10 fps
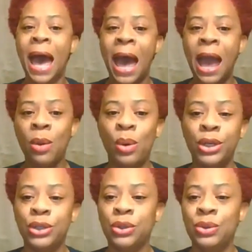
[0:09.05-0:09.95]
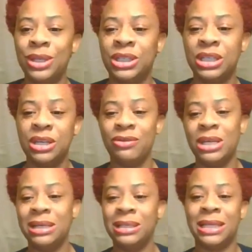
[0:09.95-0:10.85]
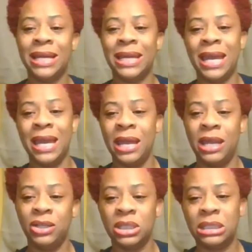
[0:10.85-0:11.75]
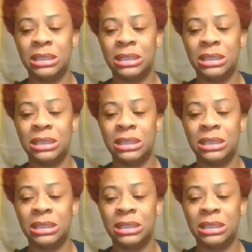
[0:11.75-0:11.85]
I want to do this series again just